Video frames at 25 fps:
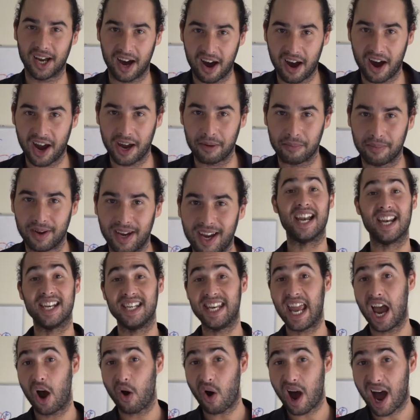time.
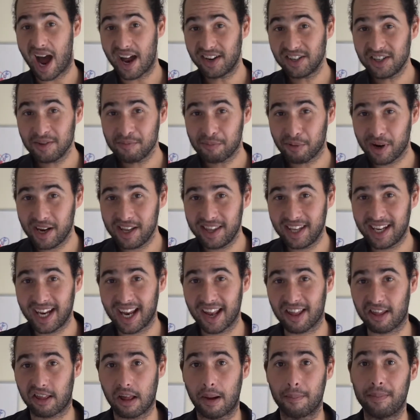Now,
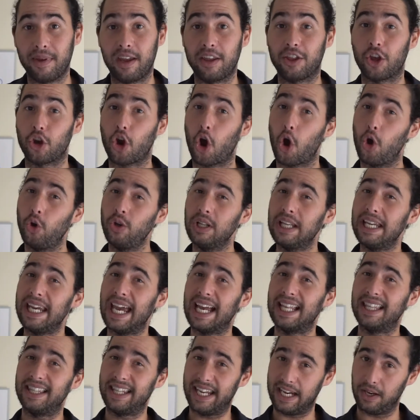underbreathing is something that only
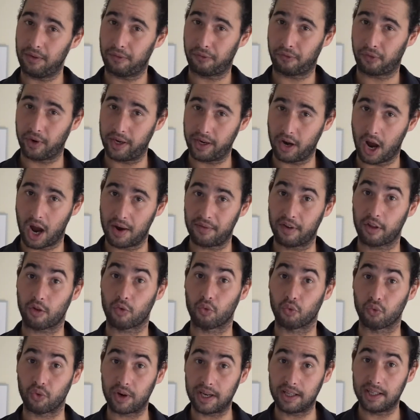elite
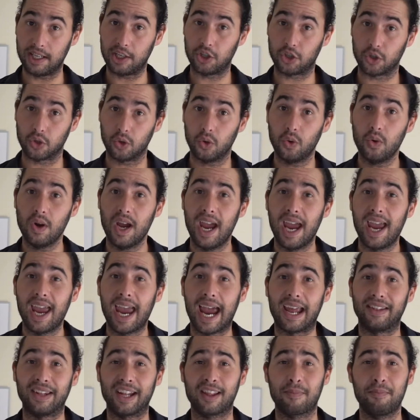freedivers really do,
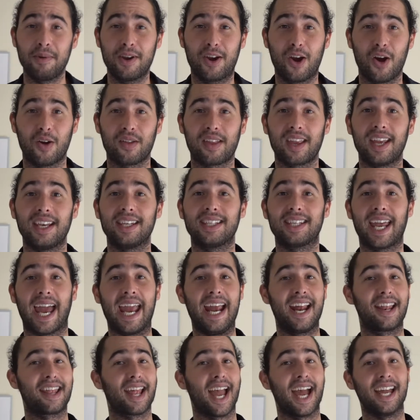and that's because it
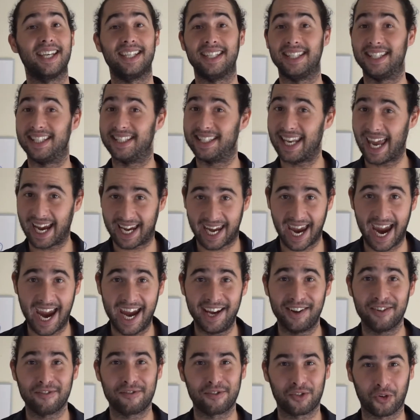takes a
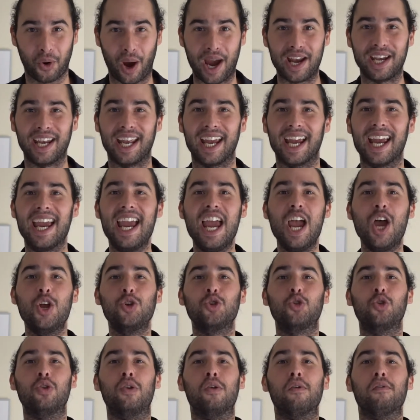decade of training
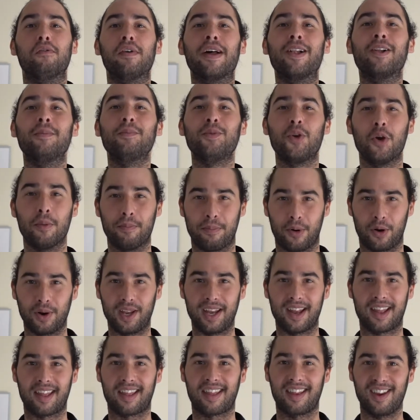to develop your
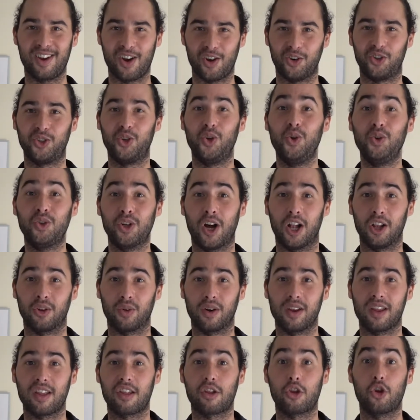body's CO2
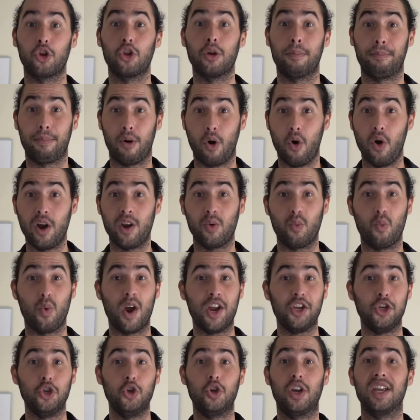tolerance to the point
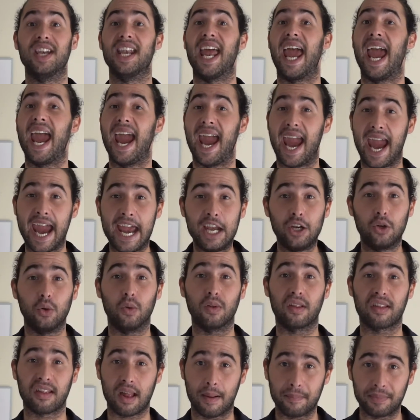where you can
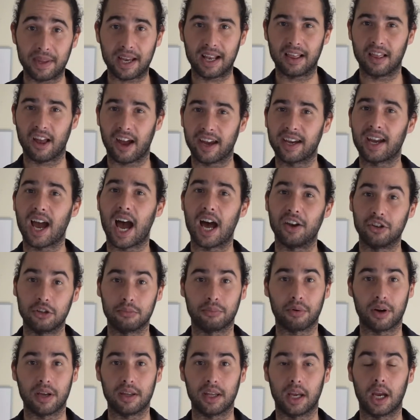handle something like
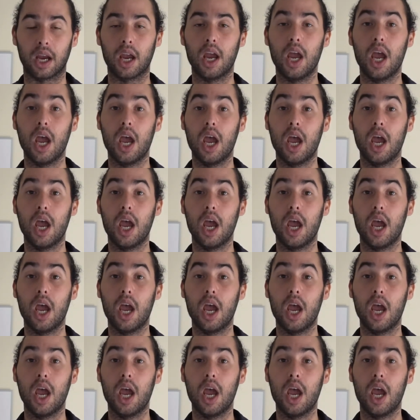underbreathing.